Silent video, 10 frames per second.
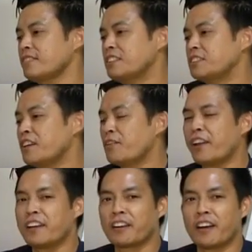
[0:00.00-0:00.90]
We're
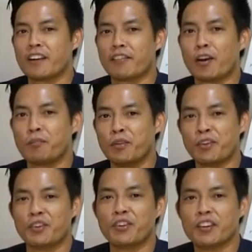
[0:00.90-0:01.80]
here to kind of help
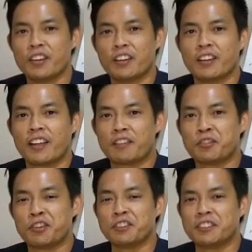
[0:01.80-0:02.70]
you get
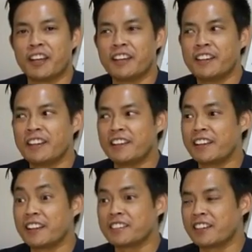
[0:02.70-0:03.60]
through the day, and you
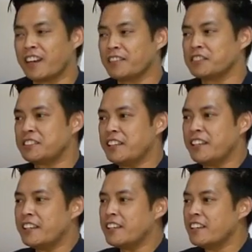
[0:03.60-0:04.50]
get to kind of
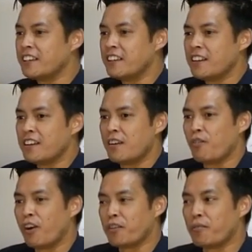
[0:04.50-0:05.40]
see
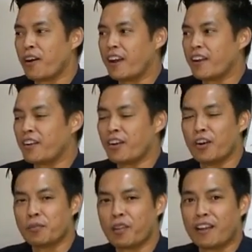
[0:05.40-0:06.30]
what my
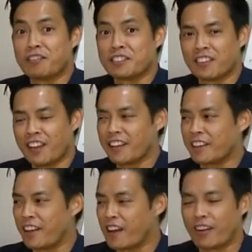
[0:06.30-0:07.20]
home life is like
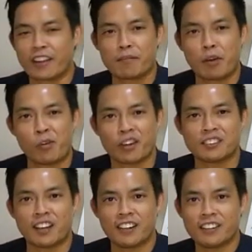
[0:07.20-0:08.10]
and how I get my work
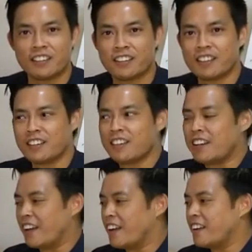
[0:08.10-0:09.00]
done.
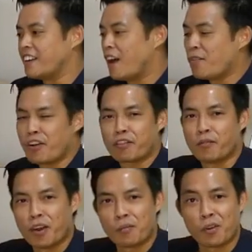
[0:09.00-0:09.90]
And I work from
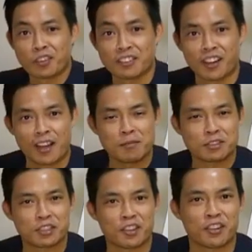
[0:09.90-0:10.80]
home all the time,
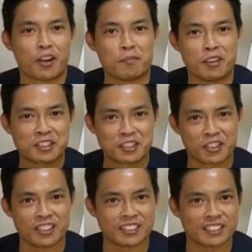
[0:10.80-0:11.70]
so I'm used to
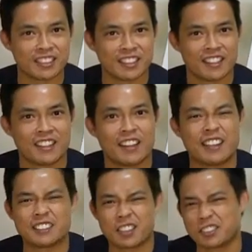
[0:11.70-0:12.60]
it. And
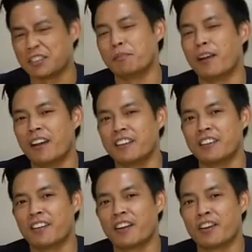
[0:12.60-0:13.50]
it's not so bad,
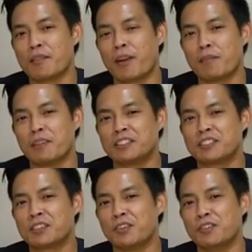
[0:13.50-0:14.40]
I know you might miss
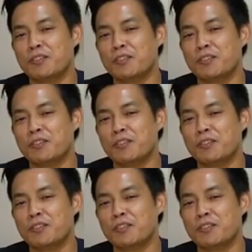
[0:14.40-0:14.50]
school,